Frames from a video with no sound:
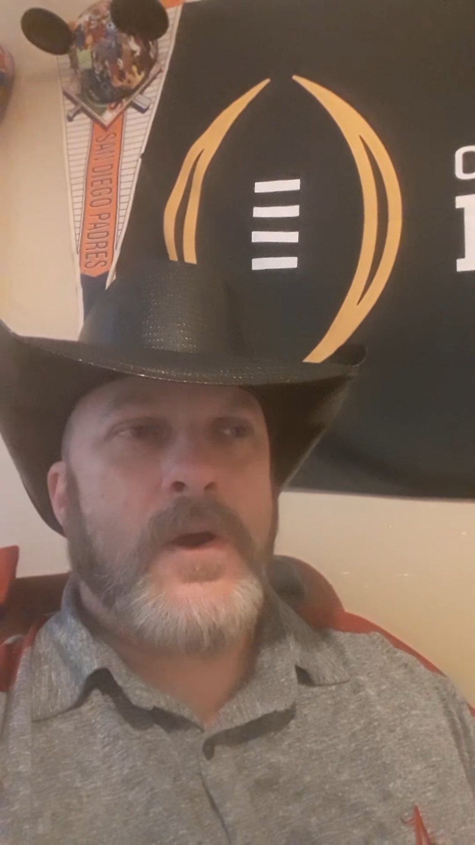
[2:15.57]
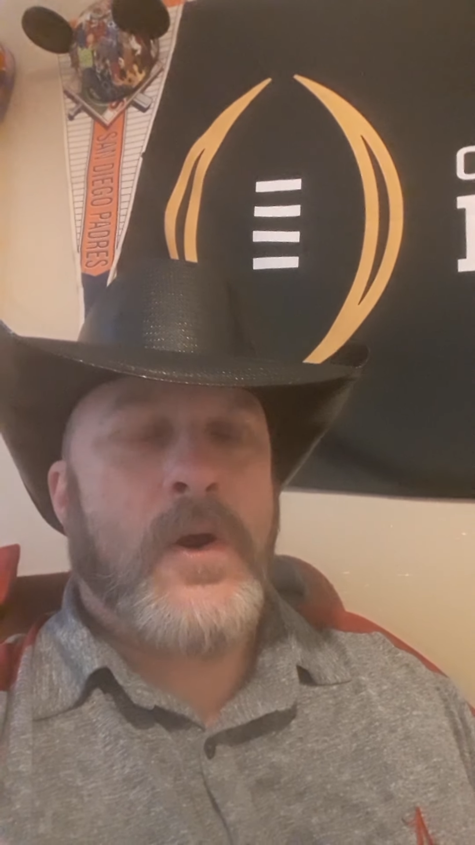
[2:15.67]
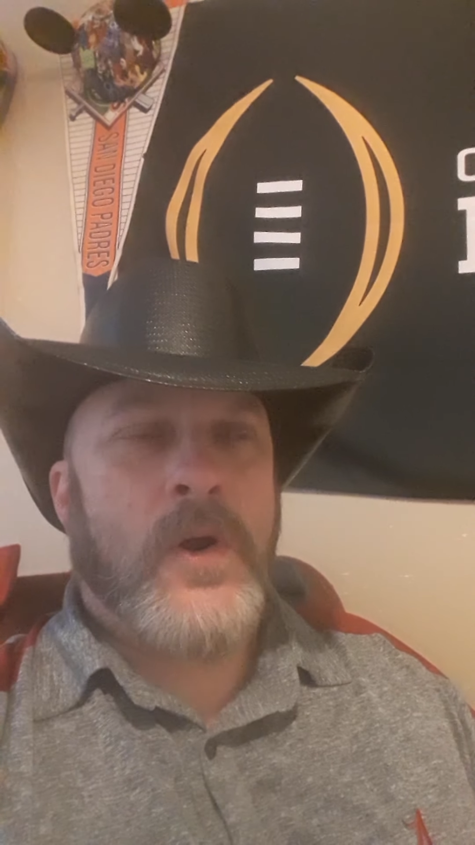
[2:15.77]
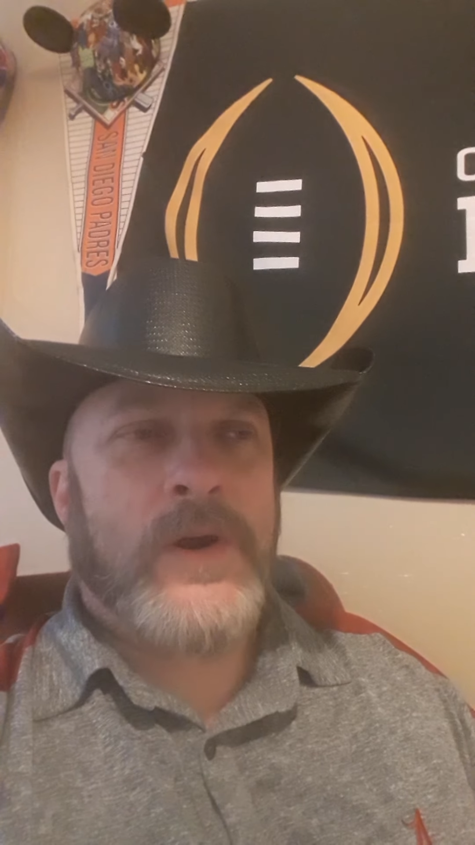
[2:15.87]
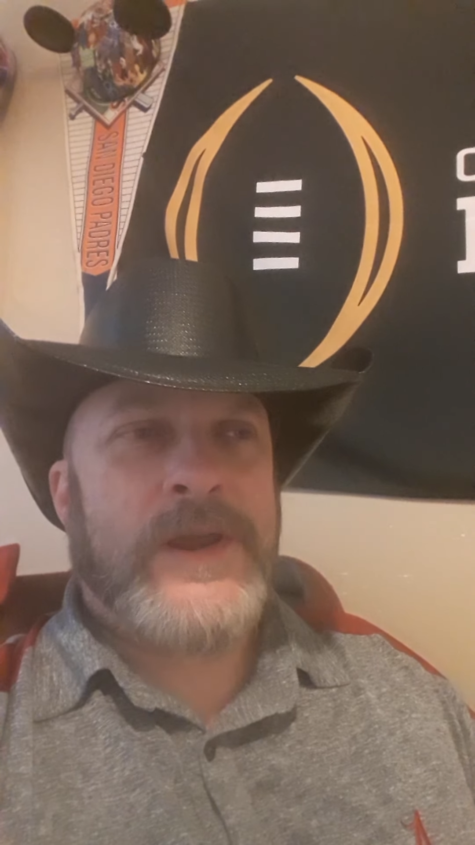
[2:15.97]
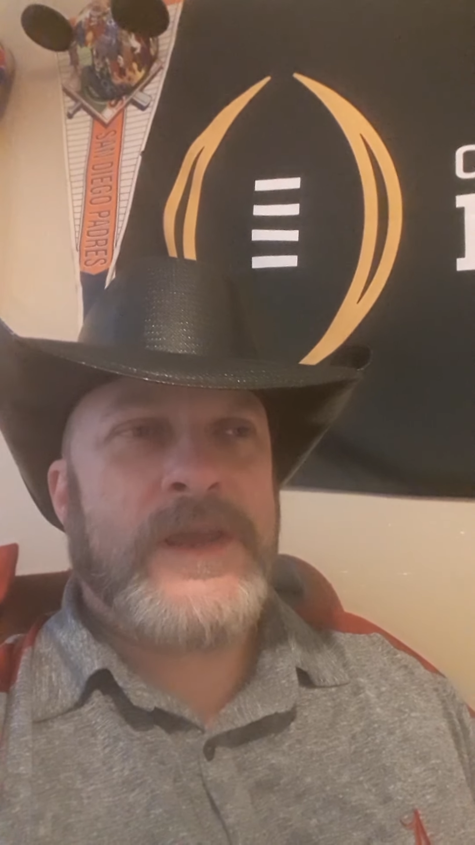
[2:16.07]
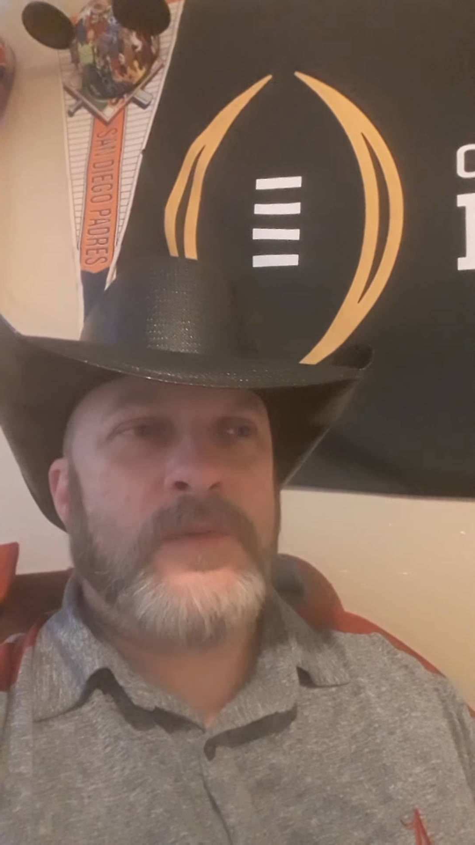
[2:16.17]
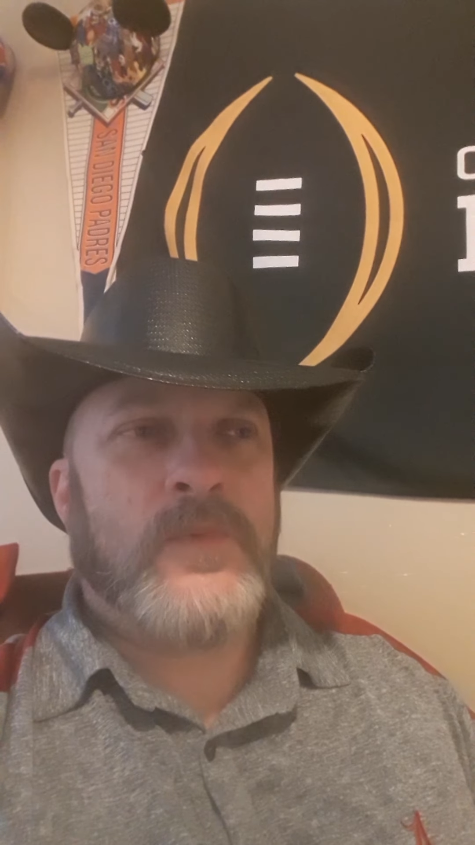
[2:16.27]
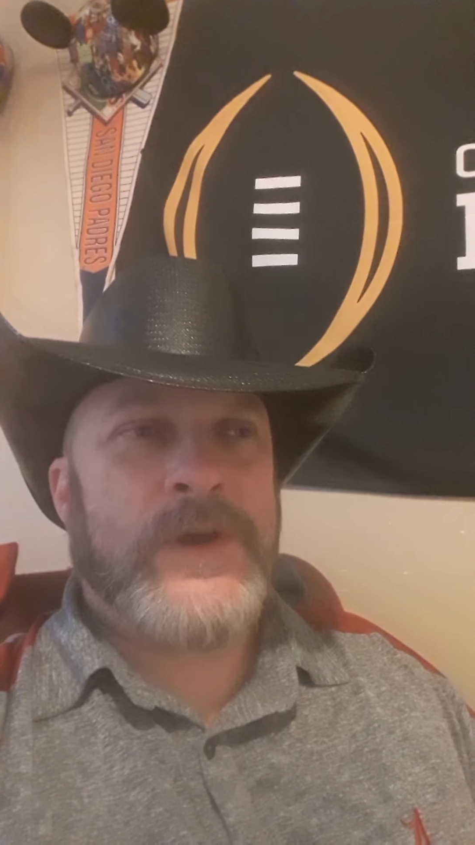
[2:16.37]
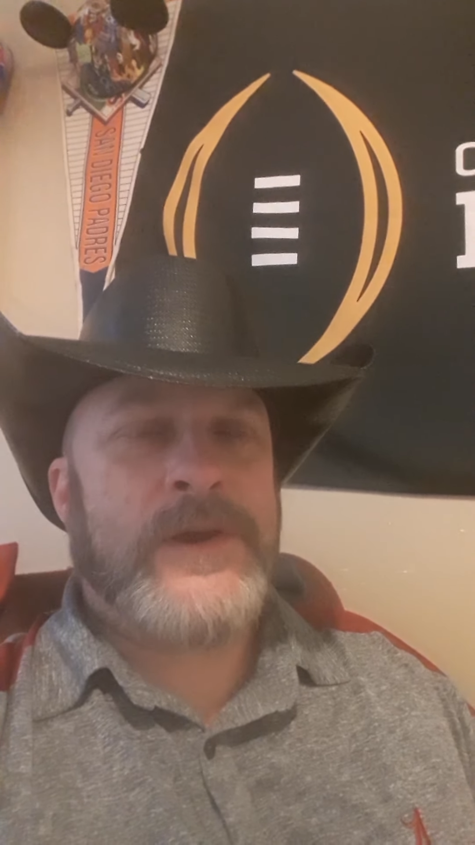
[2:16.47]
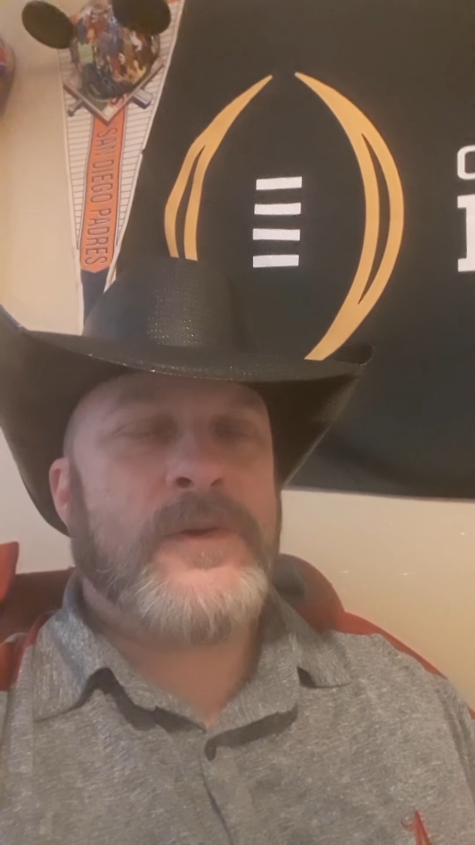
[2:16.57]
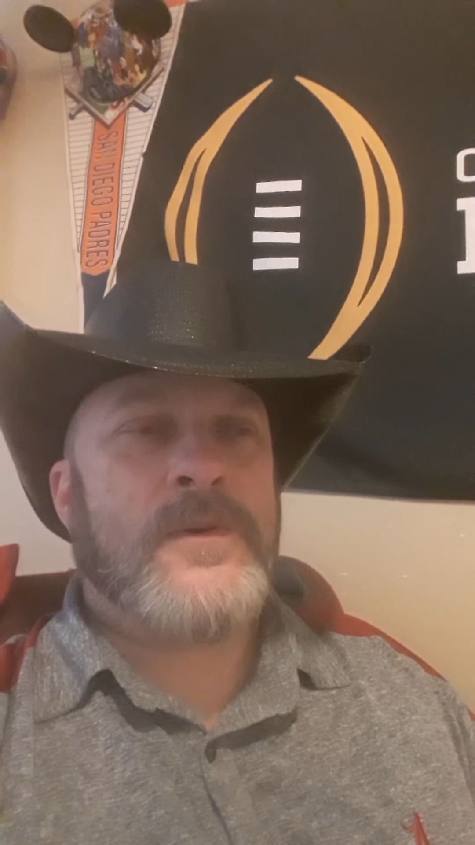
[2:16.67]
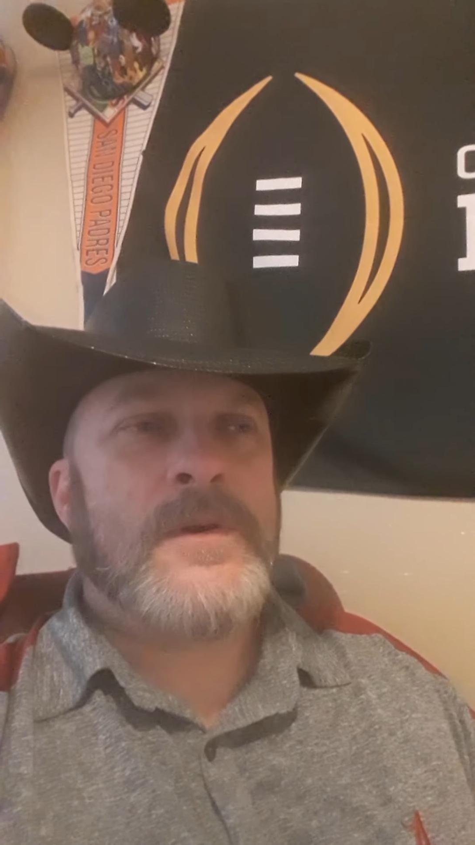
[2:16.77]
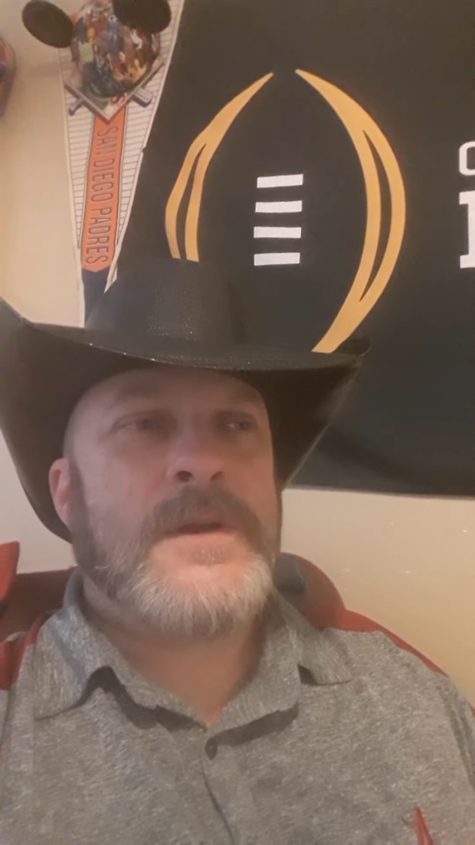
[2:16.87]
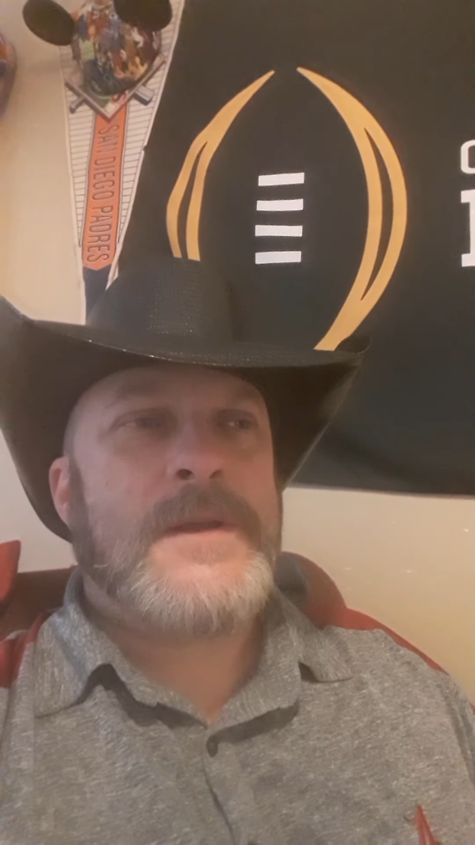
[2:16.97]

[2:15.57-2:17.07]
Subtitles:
or he will